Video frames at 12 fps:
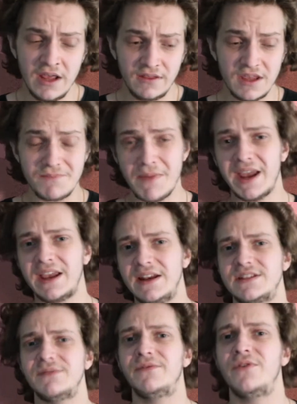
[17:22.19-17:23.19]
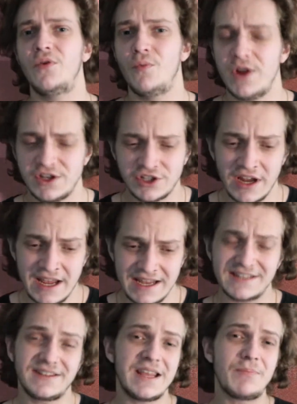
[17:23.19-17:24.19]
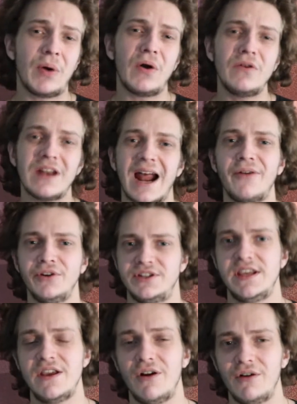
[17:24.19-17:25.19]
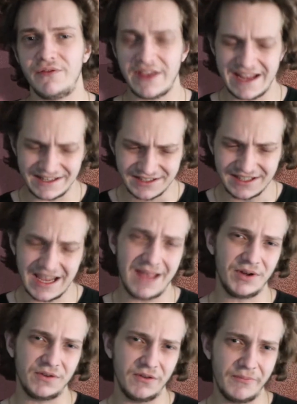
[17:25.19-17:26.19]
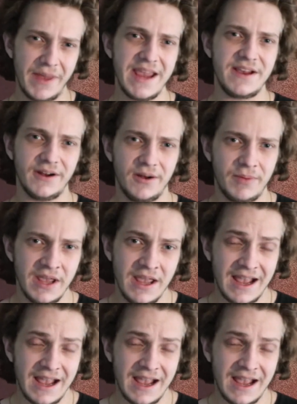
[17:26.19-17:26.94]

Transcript: the mechanism for which is the polarity of its chemical makeup.